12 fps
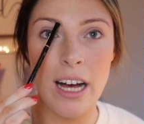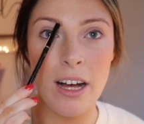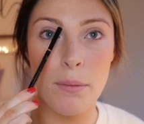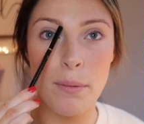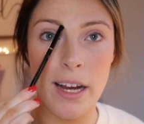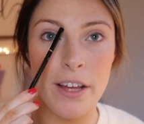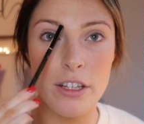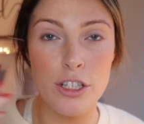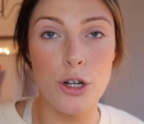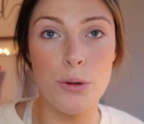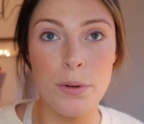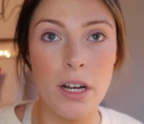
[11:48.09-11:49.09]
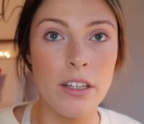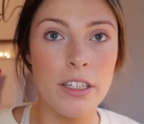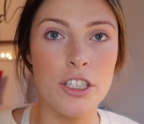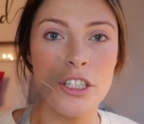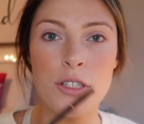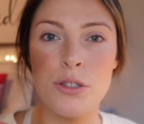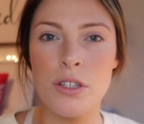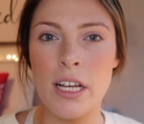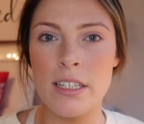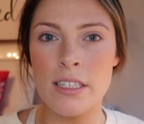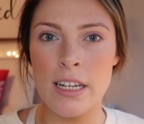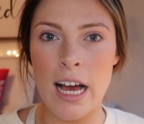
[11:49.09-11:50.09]
I'll apply the taupe color just so
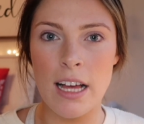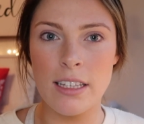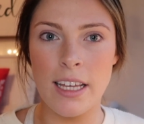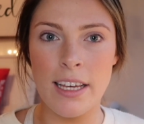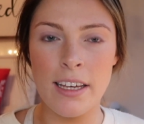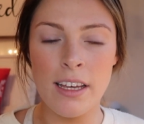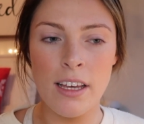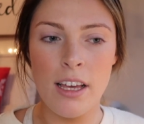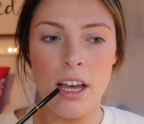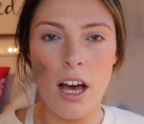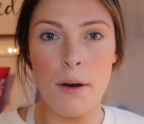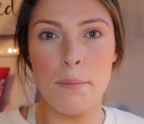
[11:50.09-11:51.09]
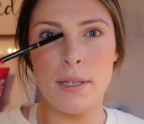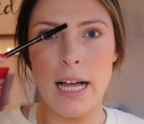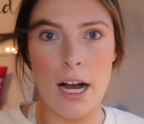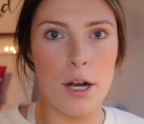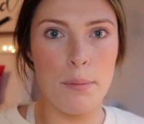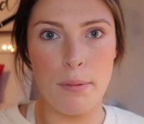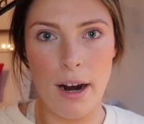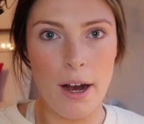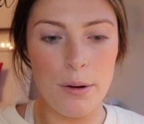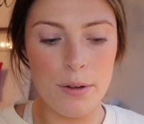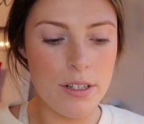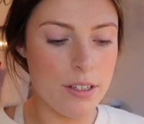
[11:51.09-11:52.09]
that it's not like a block brow.